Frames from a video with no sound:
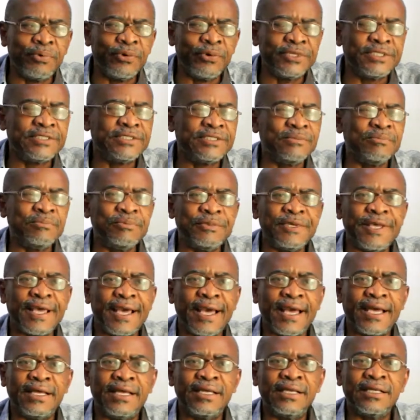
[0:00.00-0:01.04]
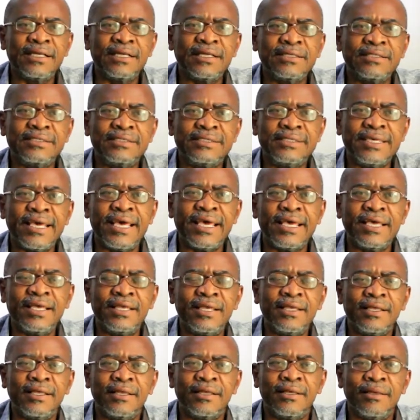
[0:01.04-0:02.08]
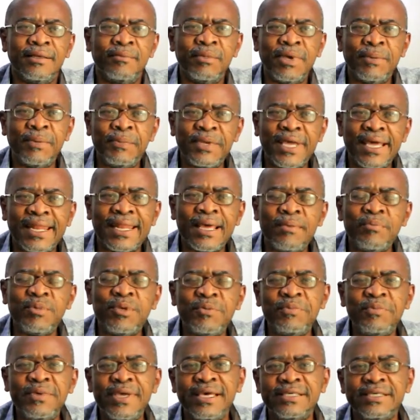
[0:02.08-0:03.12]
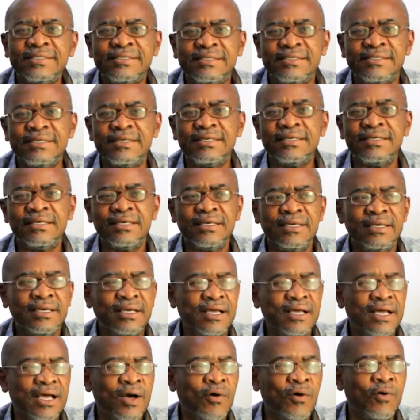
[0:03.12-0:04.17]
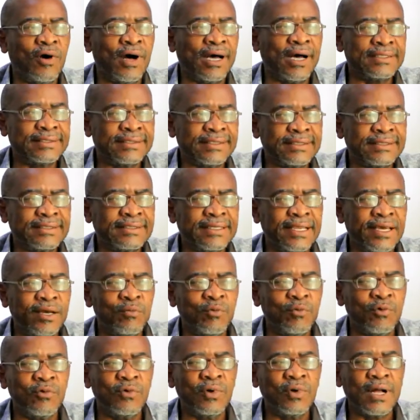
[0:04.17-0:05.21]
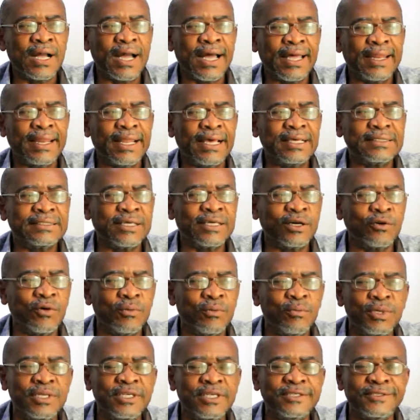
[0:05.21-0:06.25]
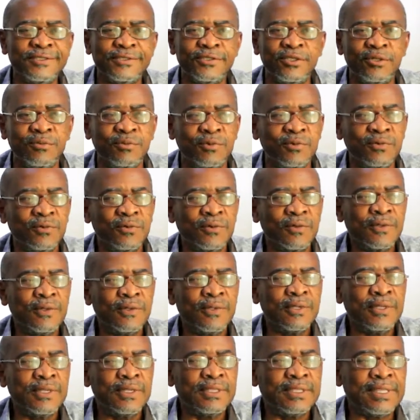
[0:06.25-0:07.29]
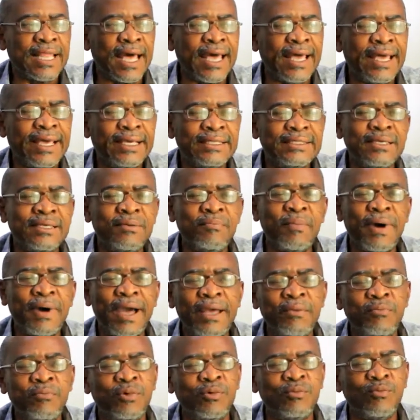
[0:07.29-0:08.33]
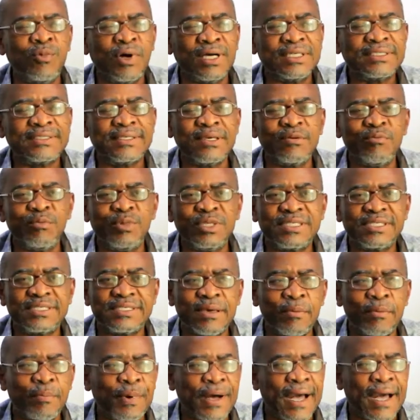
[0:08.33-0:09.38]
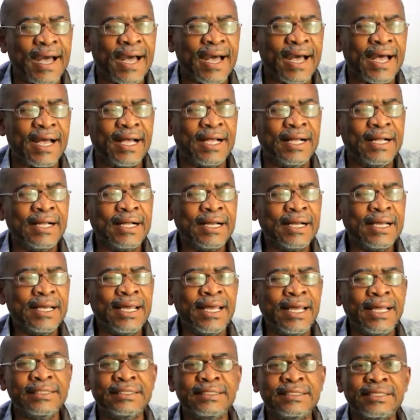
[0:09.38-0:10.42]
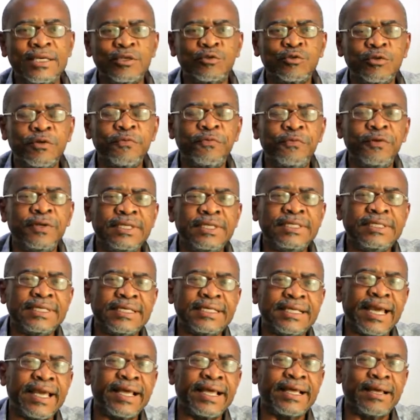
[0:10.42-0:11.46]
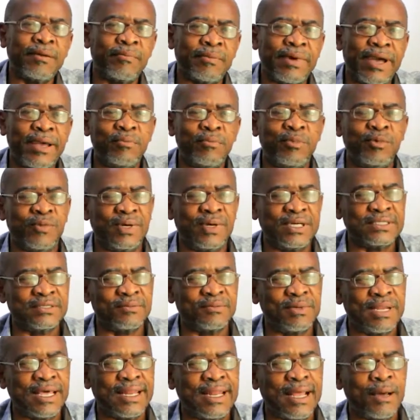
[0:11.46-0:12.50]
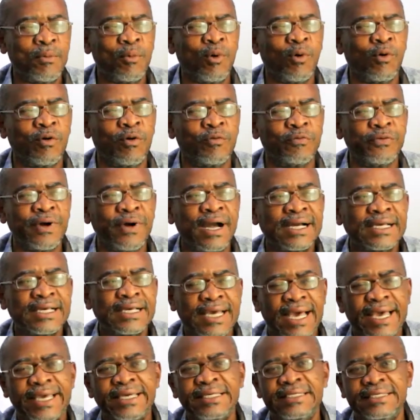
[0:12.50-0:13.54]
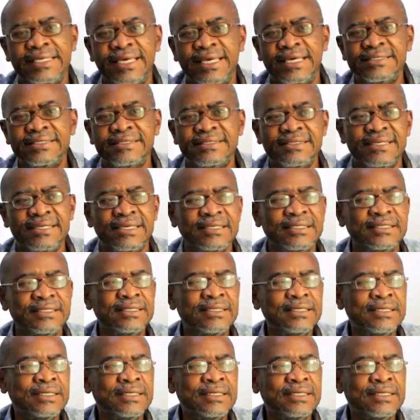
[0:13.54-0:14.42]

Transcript: preaching here say, be an BBSC, or a citizen, and as a community, no. Now, any Bible was be separate. And the so for the can Bible was an animal go for a kai DSC,